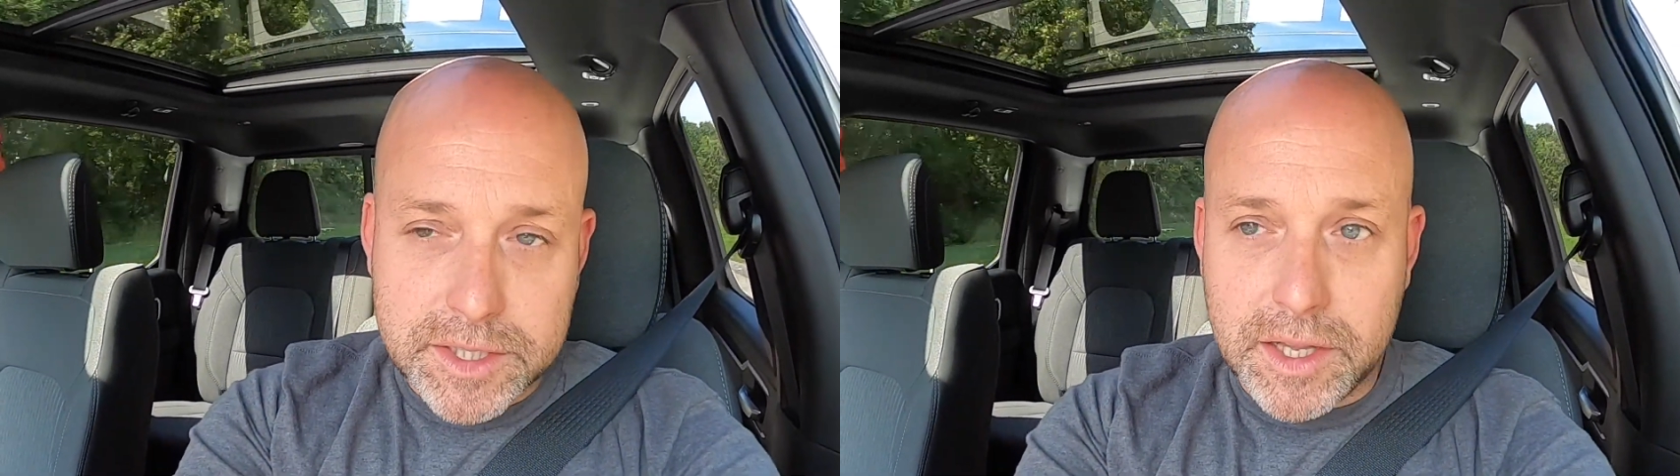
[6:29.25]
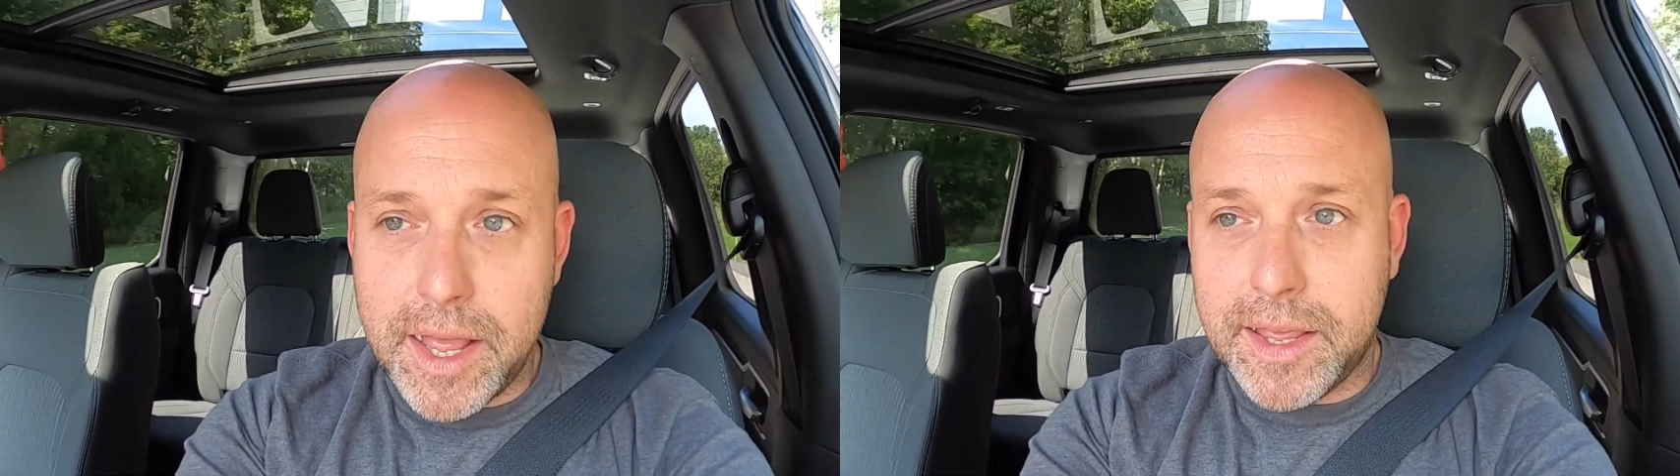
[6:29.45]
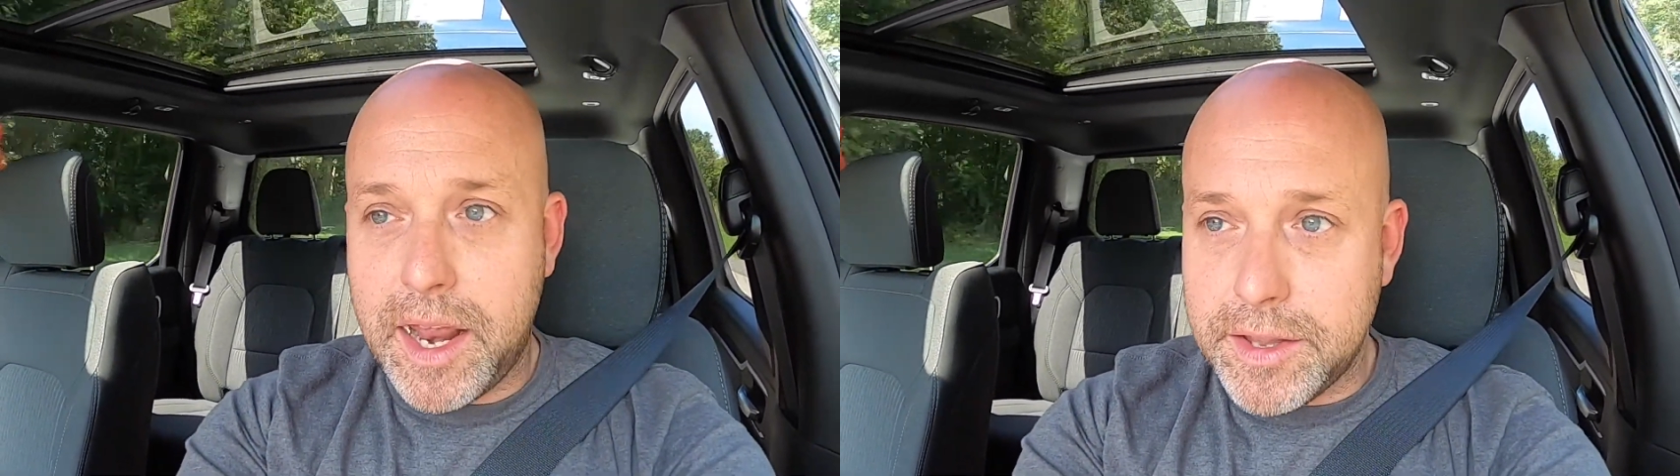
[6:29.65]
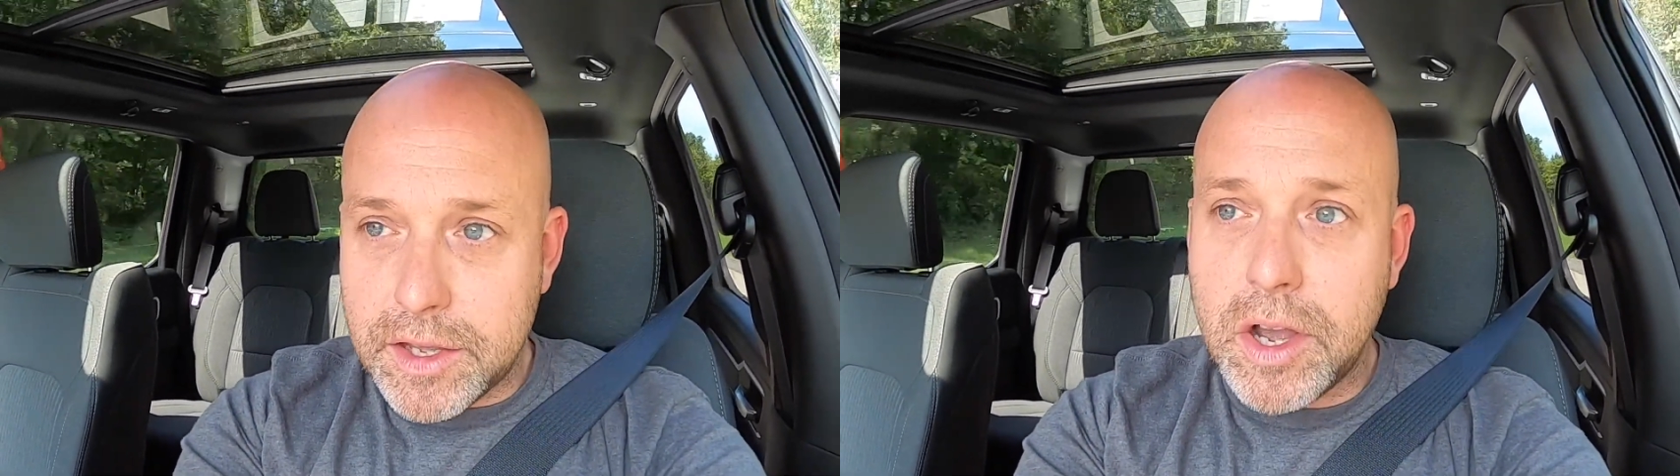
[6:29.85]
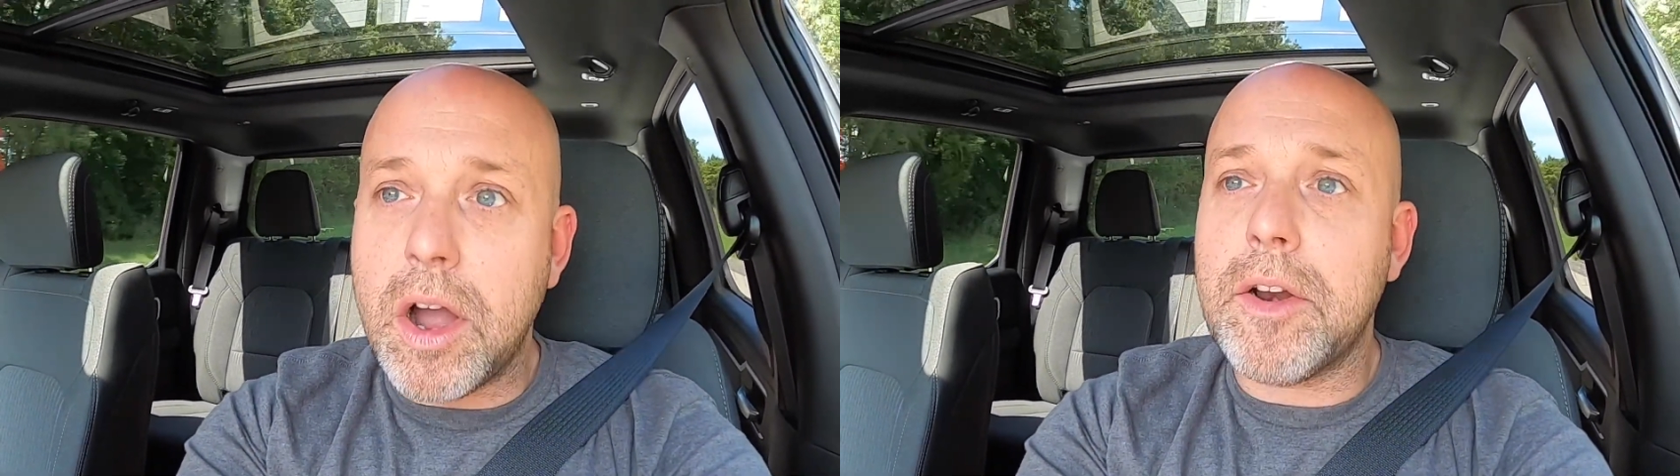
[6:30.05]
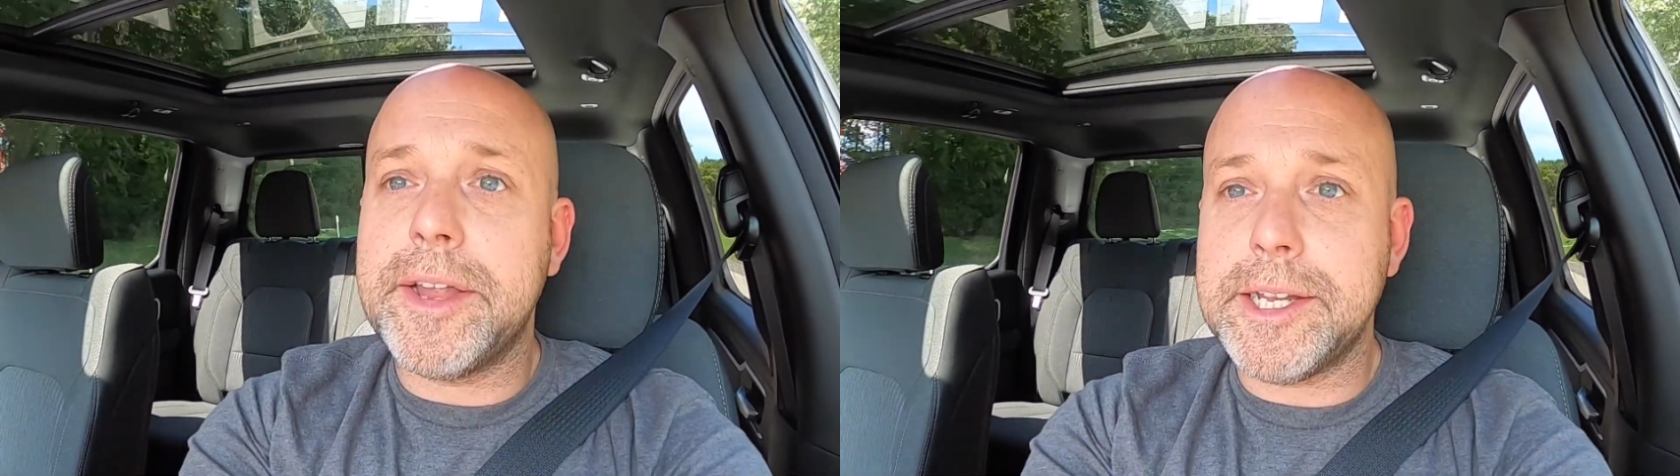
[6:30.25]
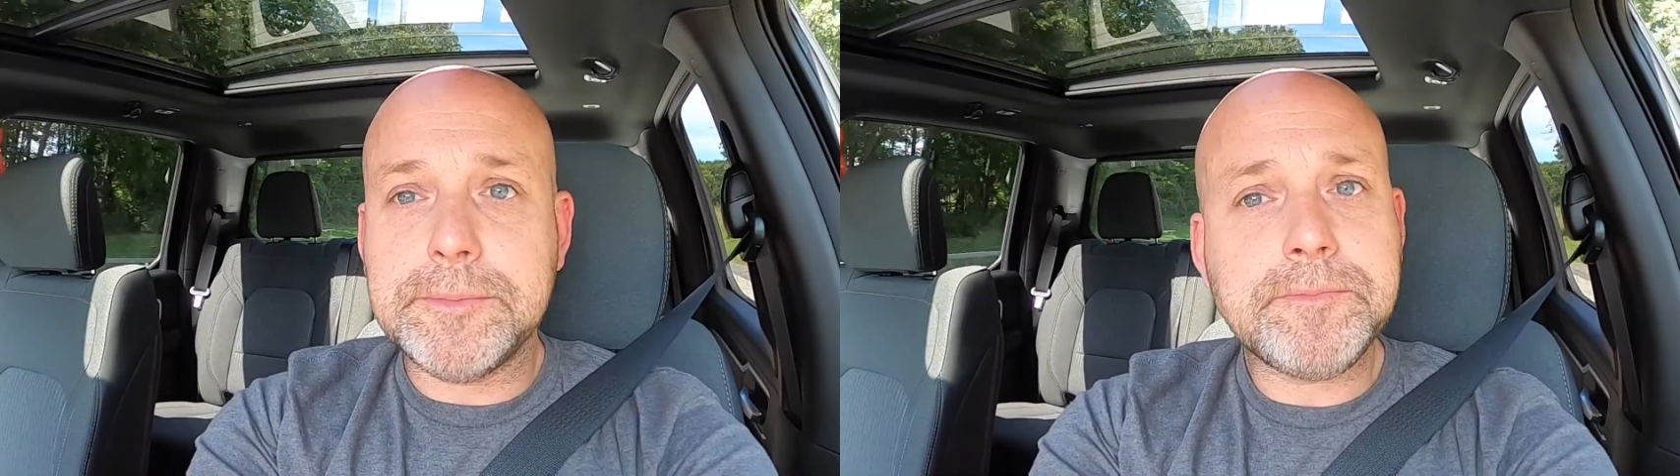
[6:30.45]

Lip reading: to like getting a car in